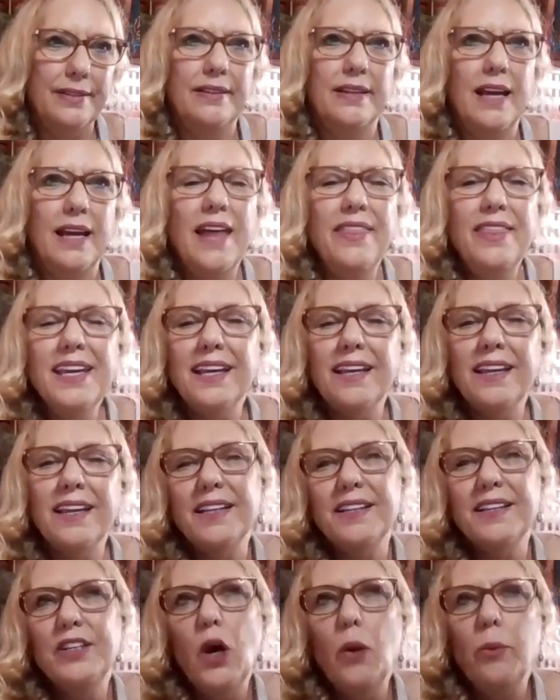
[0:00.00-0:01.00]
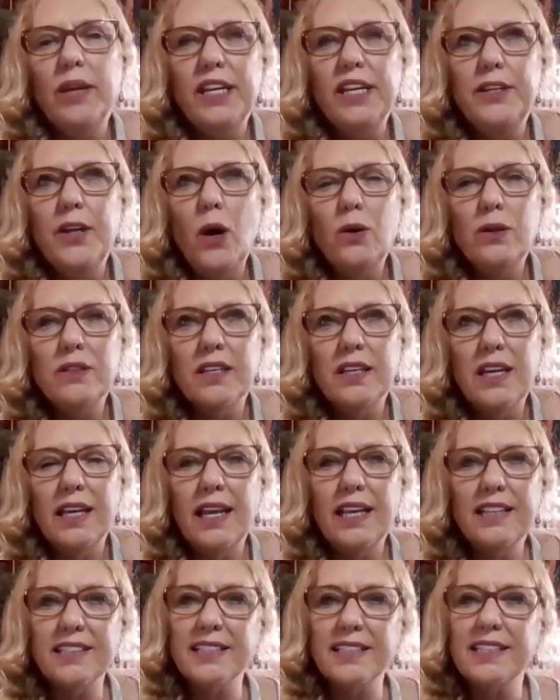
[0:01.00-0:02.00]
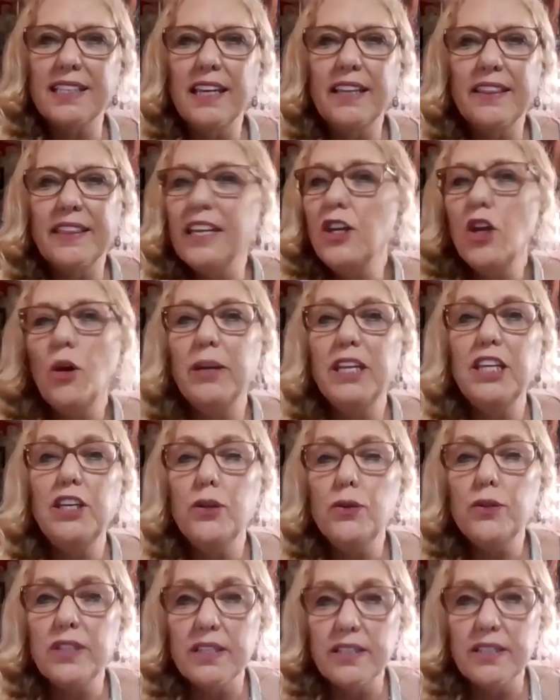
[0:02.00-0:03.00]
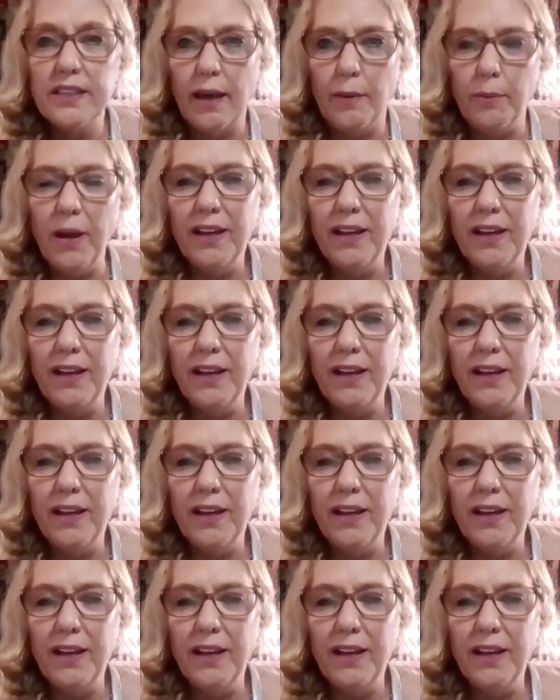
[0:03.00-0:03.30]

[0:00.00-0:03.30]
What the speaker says: I think nobody knows it. That nobody uses them.